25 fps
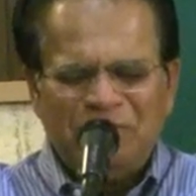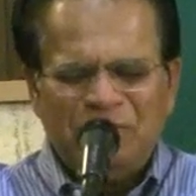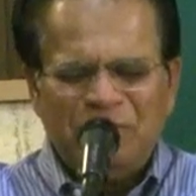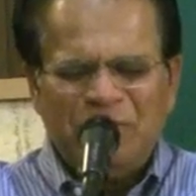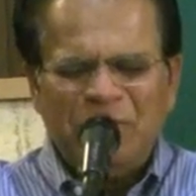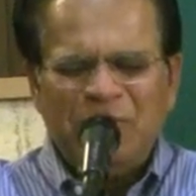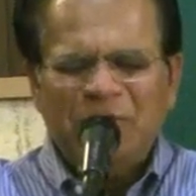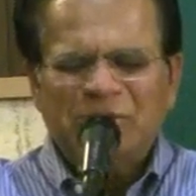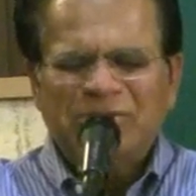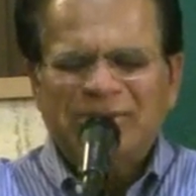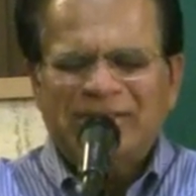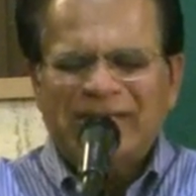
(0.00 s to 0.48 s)

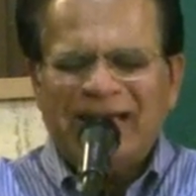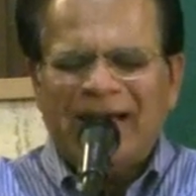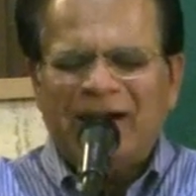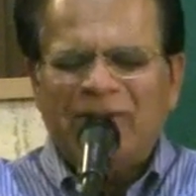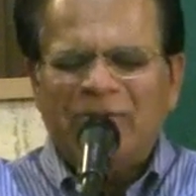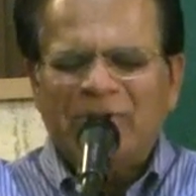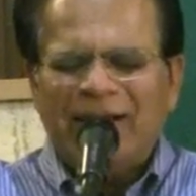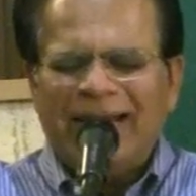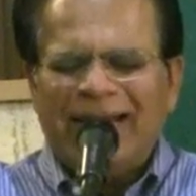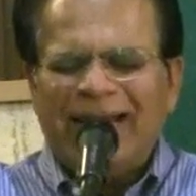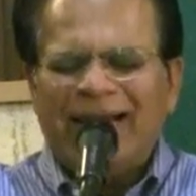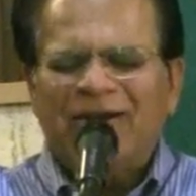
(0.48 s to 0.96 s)
Would you say
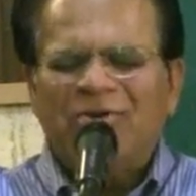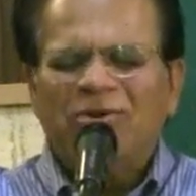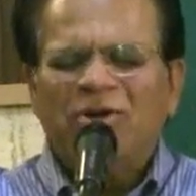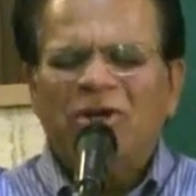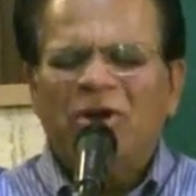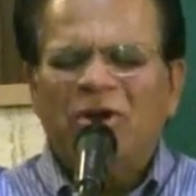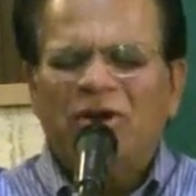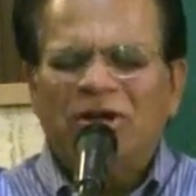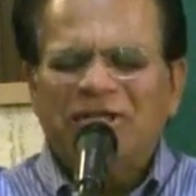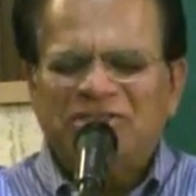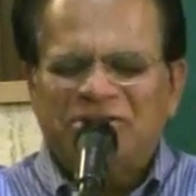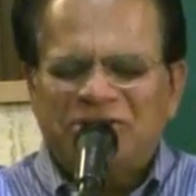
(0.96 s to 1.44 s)
out loud,
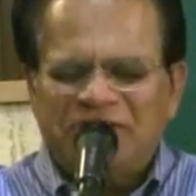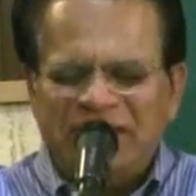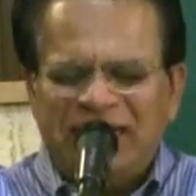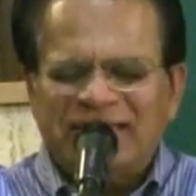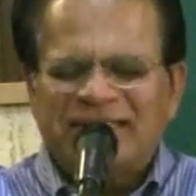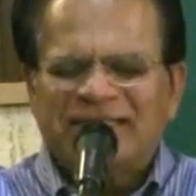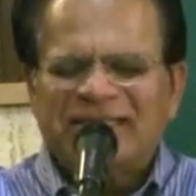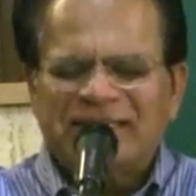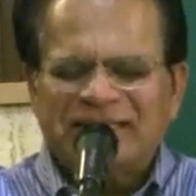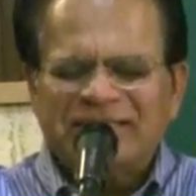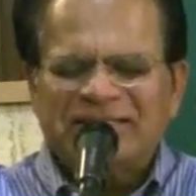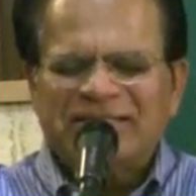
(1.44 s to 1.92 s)
Lord
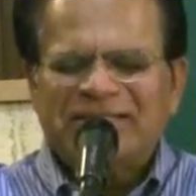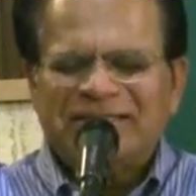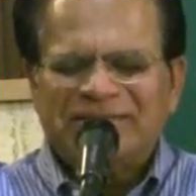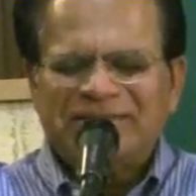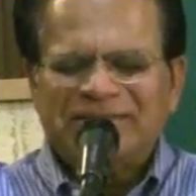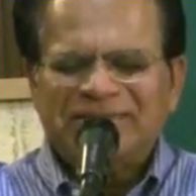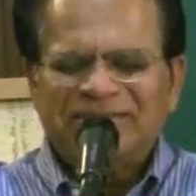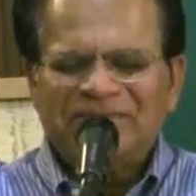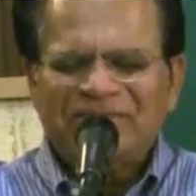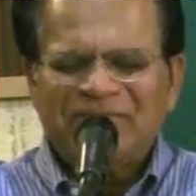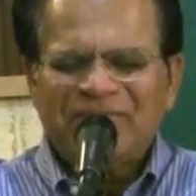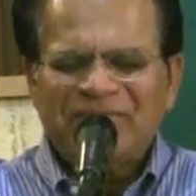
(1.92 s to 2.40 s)
Jesus,